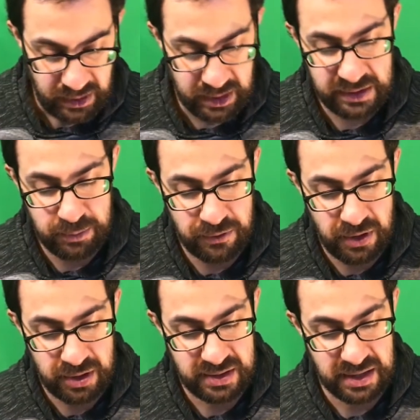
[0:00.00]
let's move
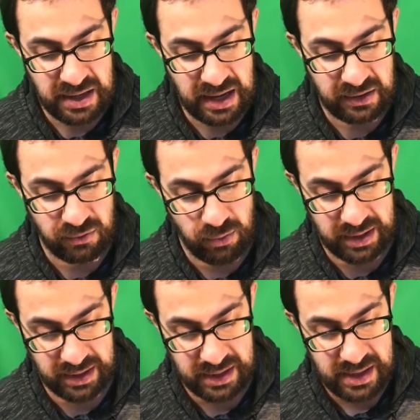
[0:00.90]
on to the next
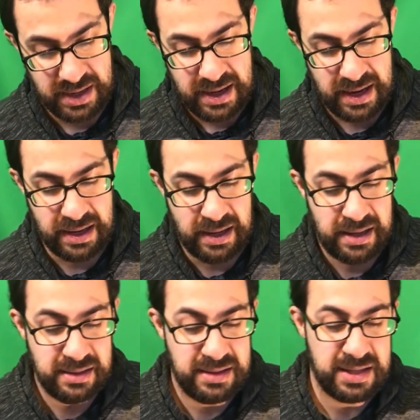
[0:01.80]
one,
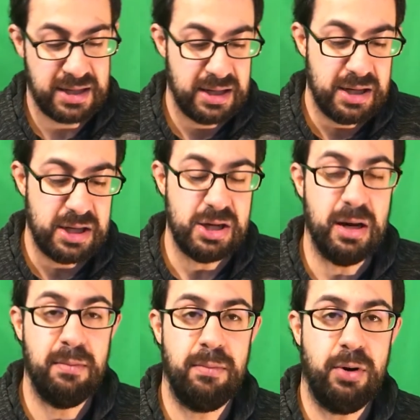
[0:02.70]
and
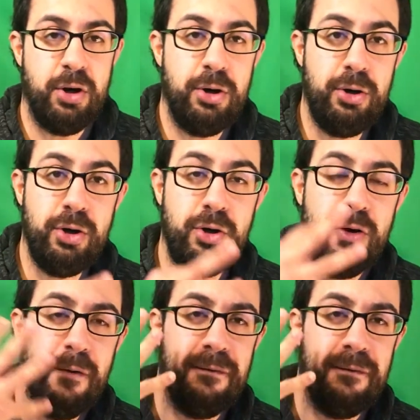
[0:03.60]
Number